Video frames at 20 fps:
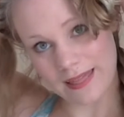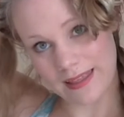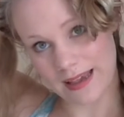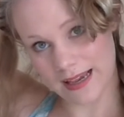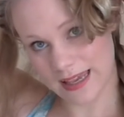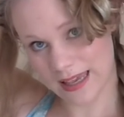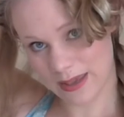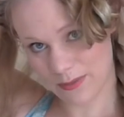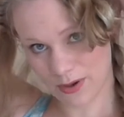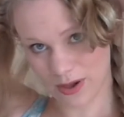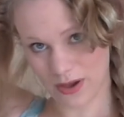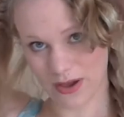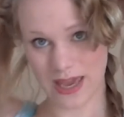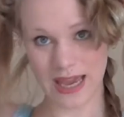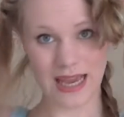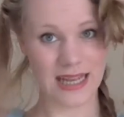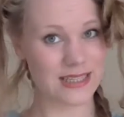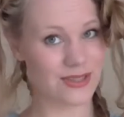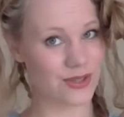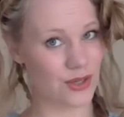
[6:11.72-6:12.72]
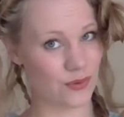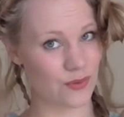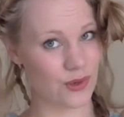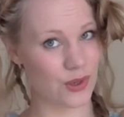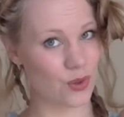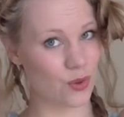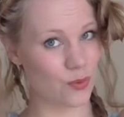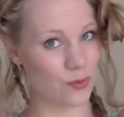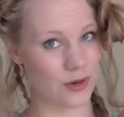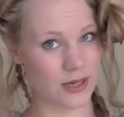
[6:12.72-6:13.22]
And then keep going until you've
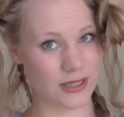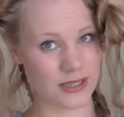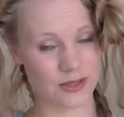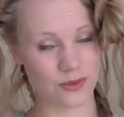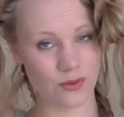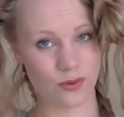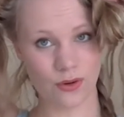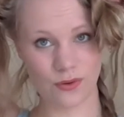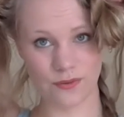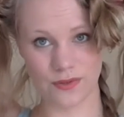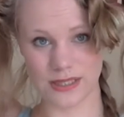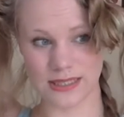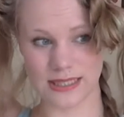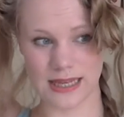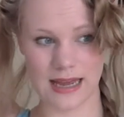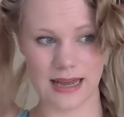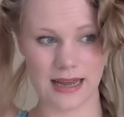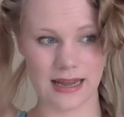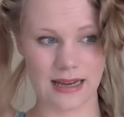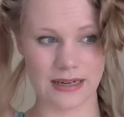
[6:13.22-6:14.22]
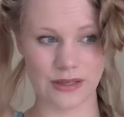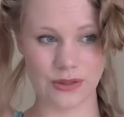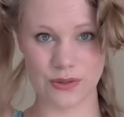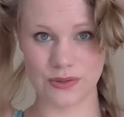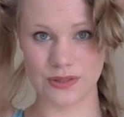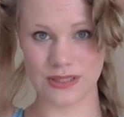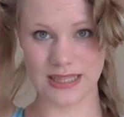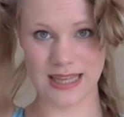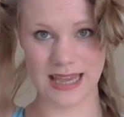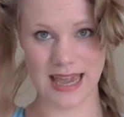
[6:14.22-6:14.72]
incorporated all of this hair and
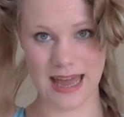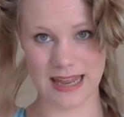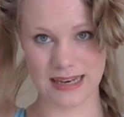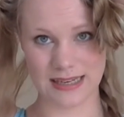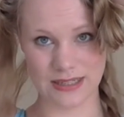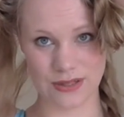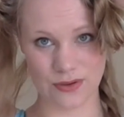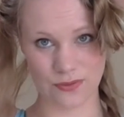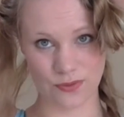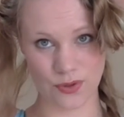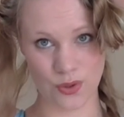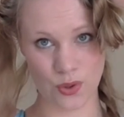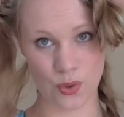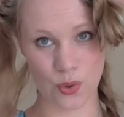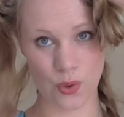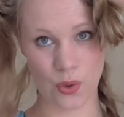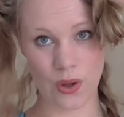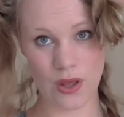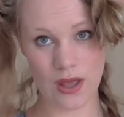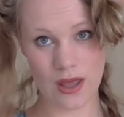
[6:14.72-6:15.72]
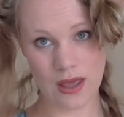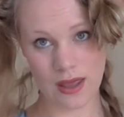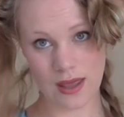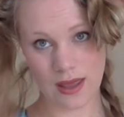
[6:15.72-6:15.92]
gone to the end of your